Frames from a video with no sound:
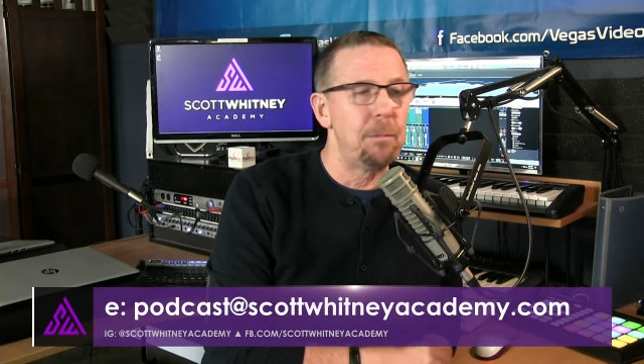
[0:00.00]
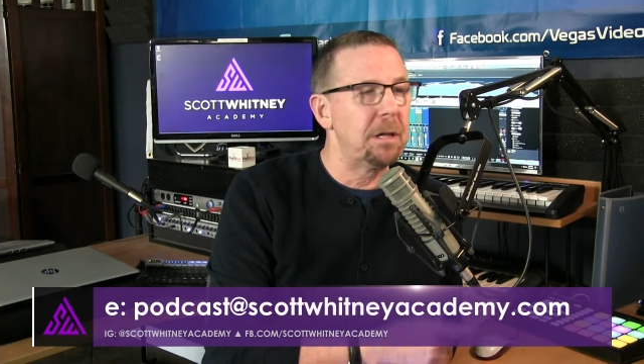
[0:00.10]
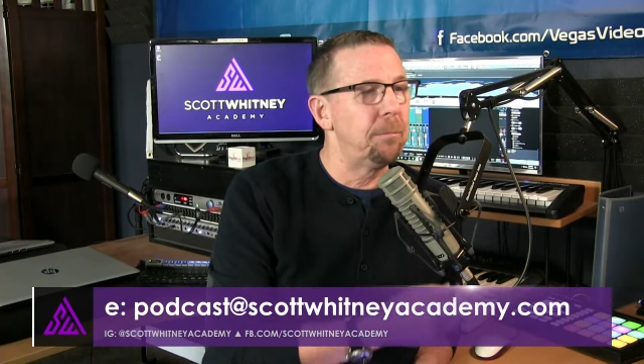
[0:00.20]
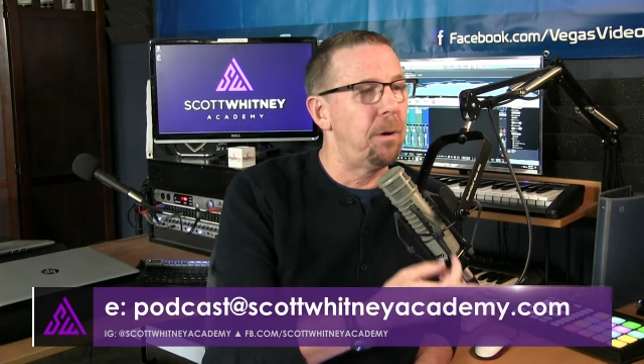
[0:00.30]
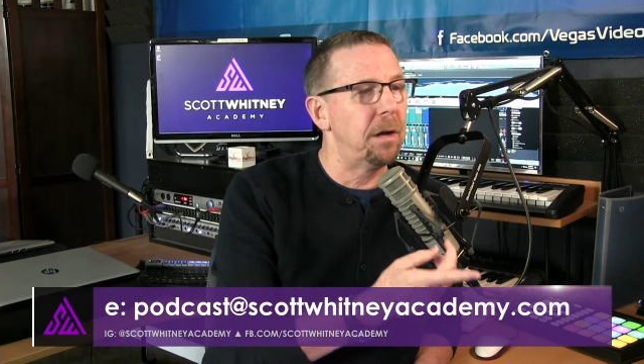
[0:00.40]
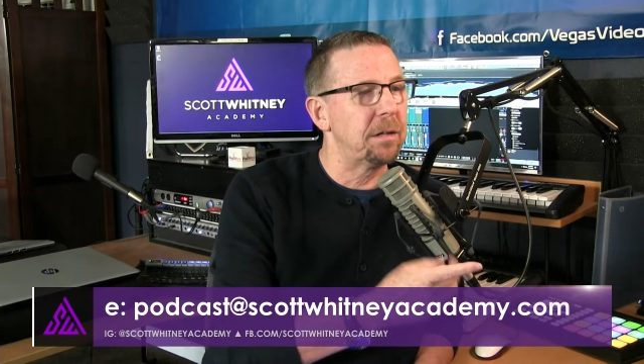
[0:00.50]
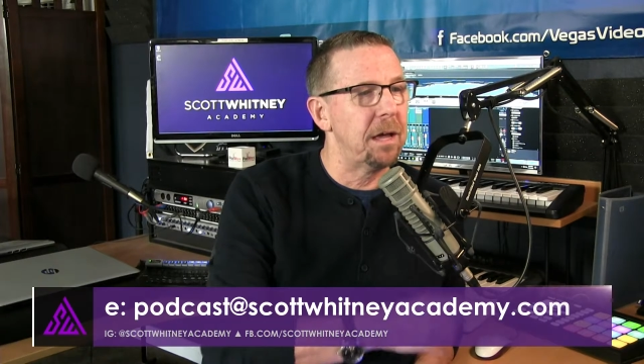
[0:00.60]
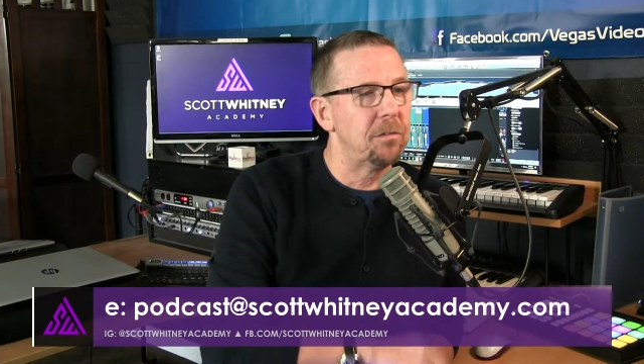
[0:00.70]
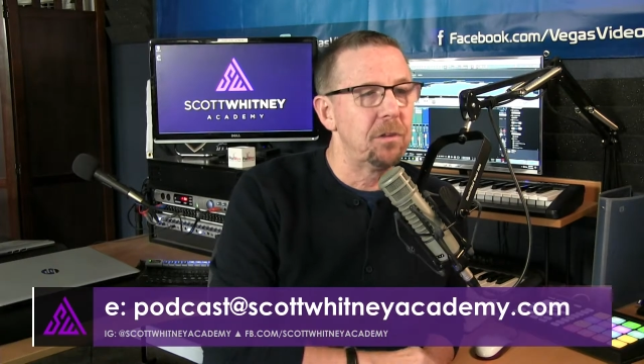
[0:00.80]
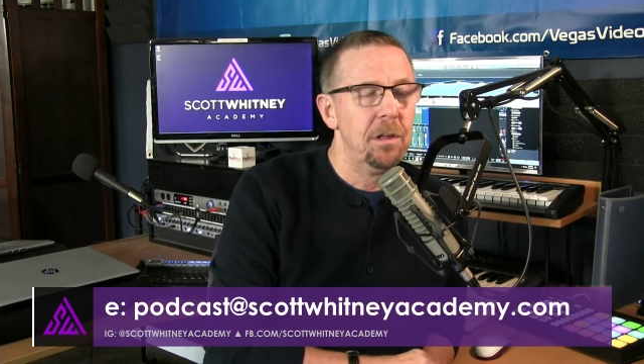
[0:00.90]
Again,
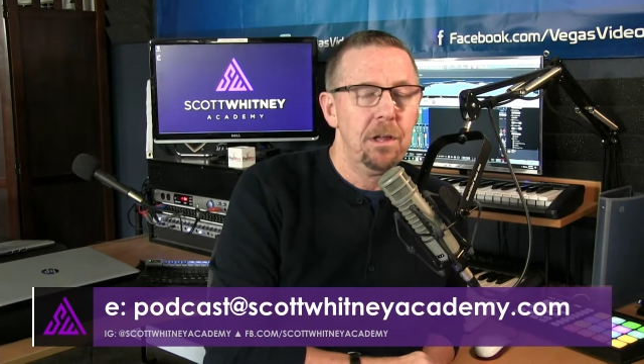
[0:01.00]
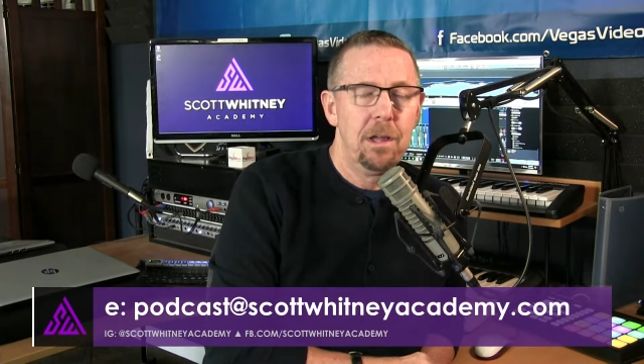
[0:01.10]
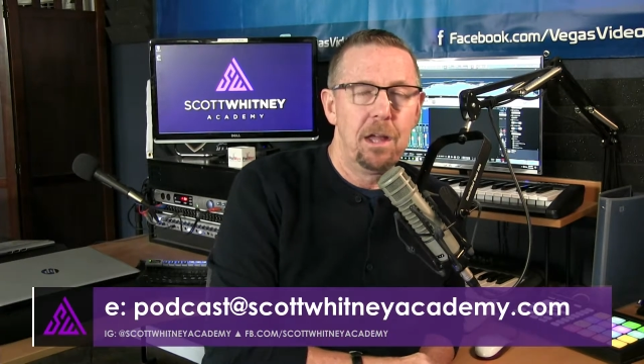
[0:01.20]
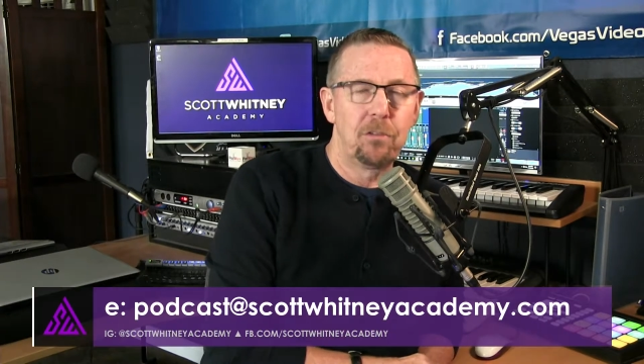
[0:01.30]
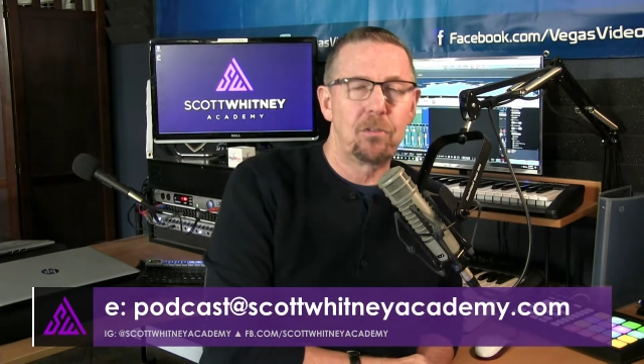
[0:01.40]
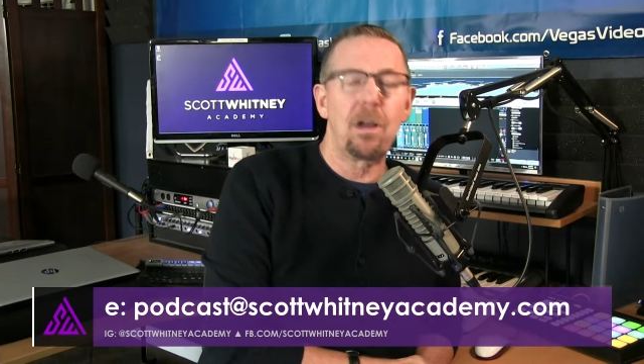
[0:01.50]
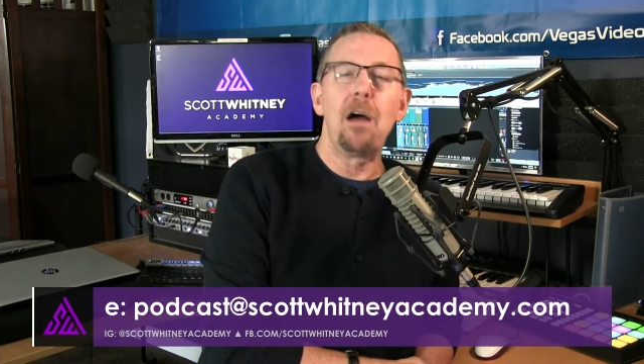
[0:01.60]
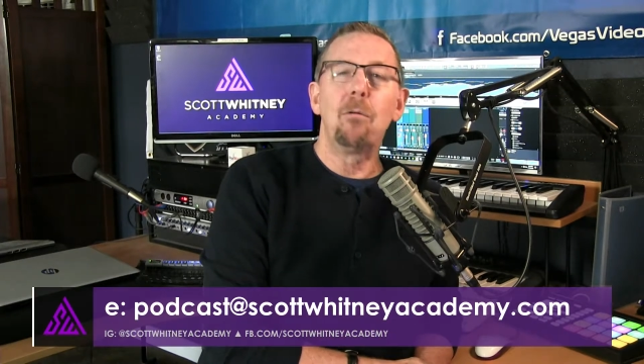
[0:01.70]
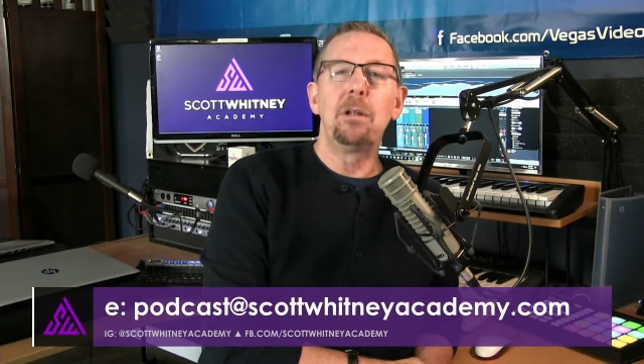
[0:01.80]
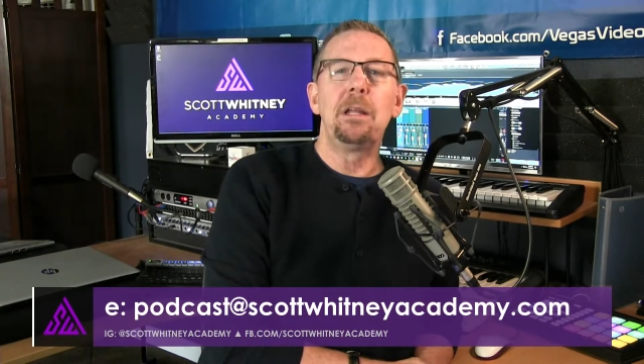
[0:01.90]

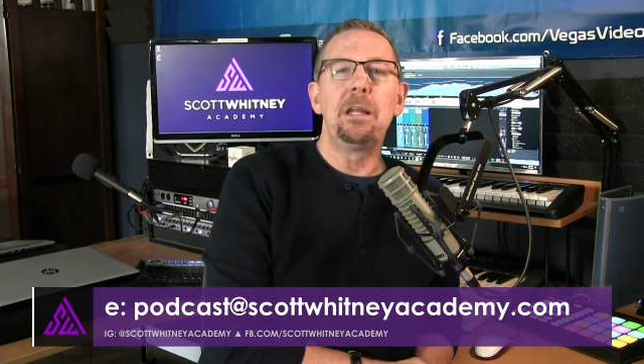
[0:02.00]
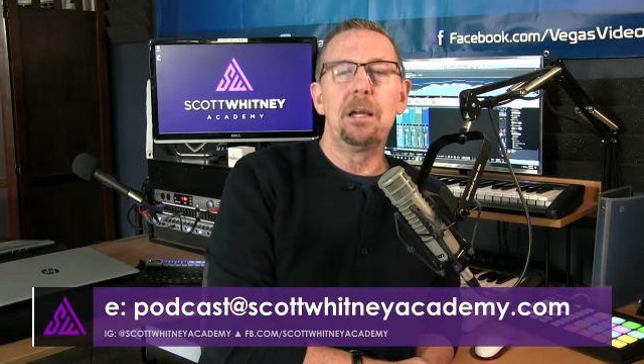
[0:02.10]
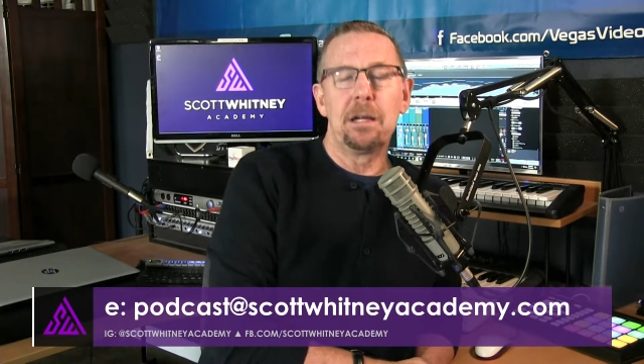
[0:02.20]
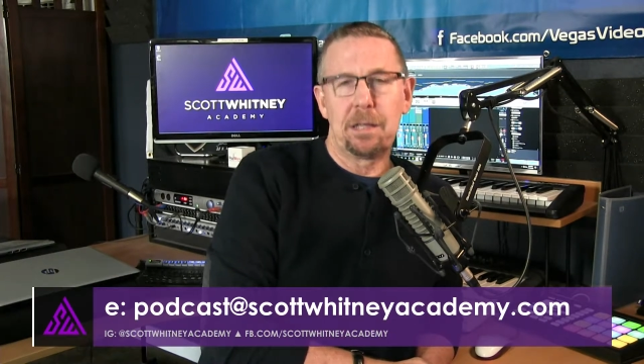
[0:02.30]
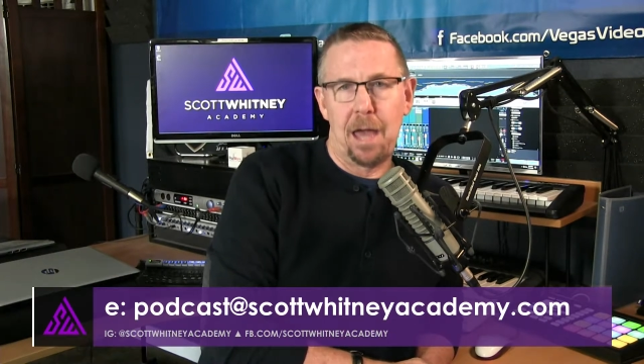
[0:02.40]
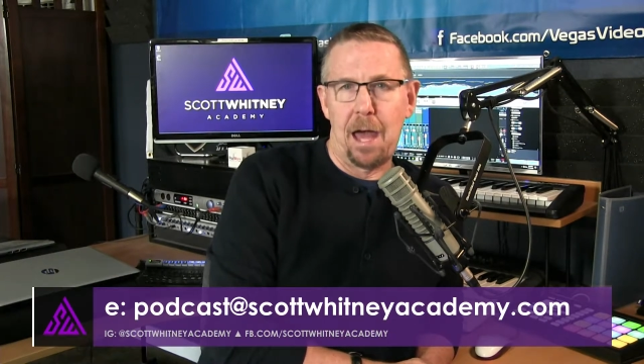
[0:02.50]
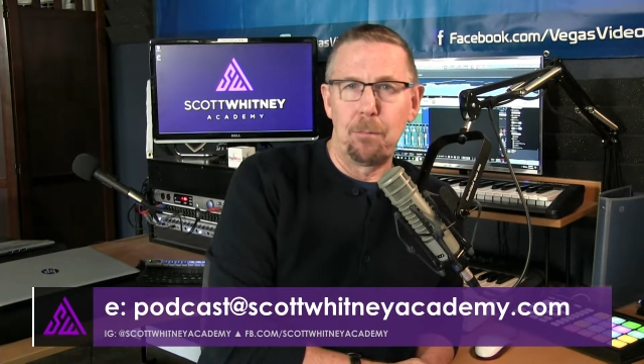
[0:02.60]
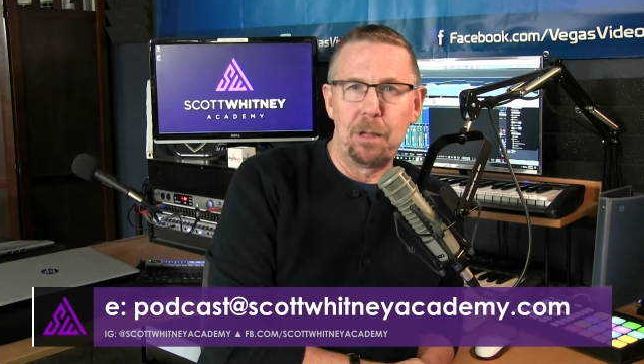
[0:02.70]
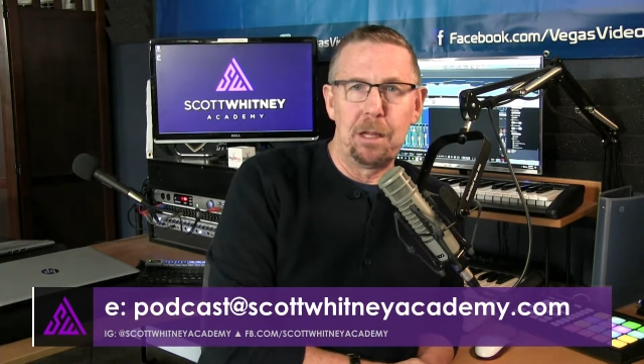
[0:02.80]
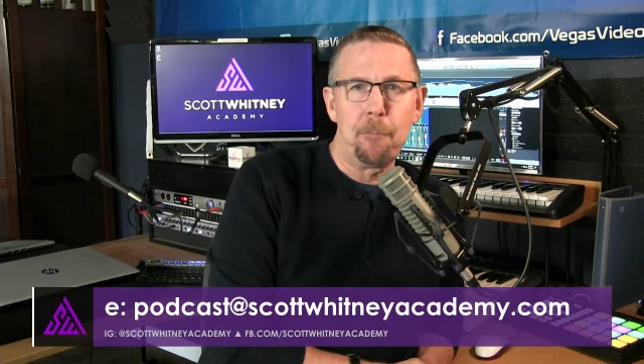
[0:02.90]

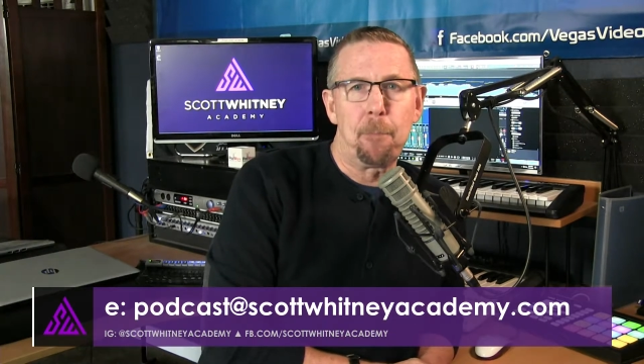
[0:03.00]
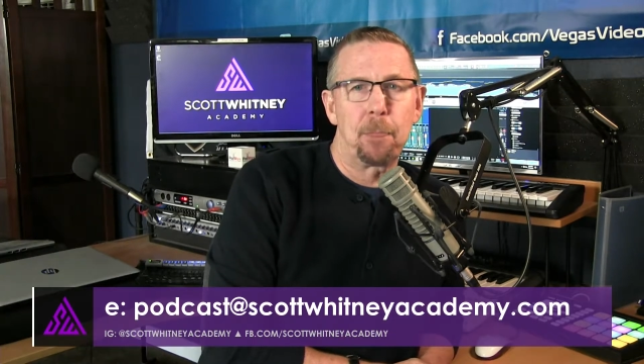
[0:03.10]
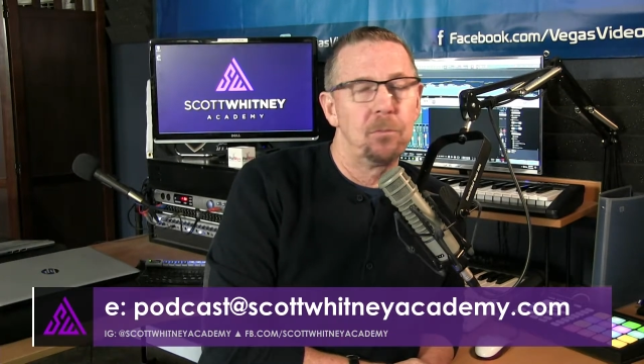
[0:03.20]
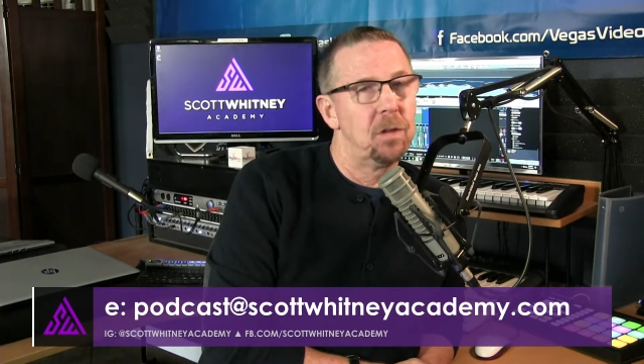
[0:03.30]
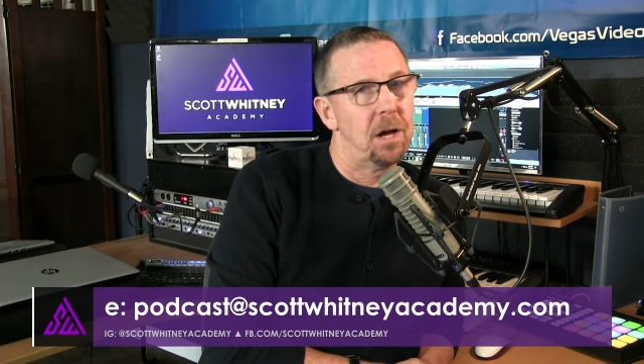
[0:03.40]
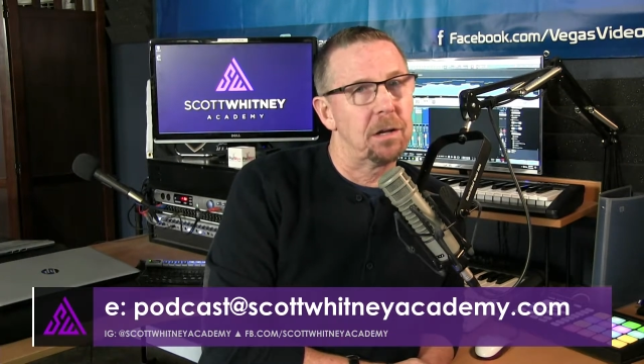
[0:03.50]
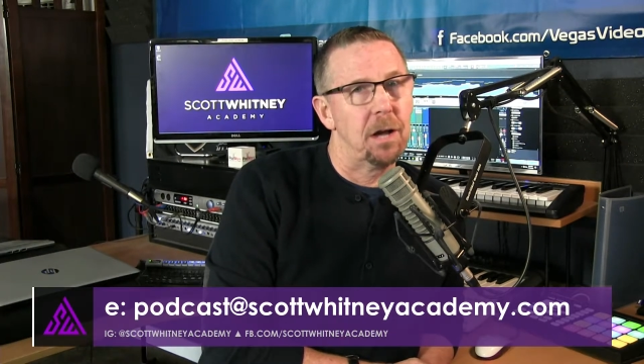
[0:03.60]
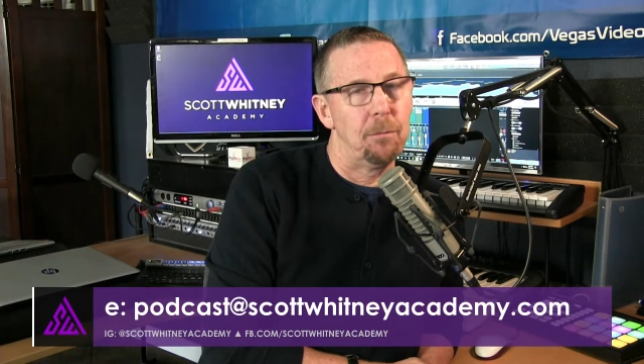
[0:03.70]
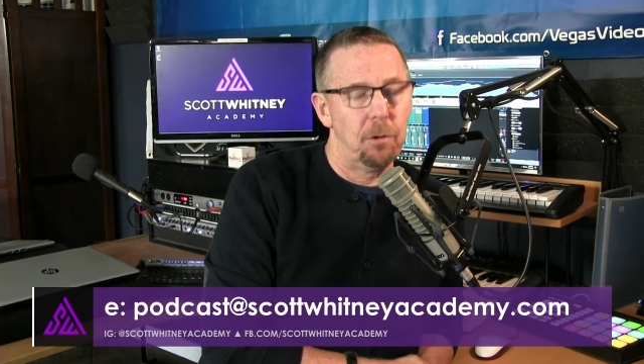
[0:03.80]
podcast@scottwhitneyacademy.com.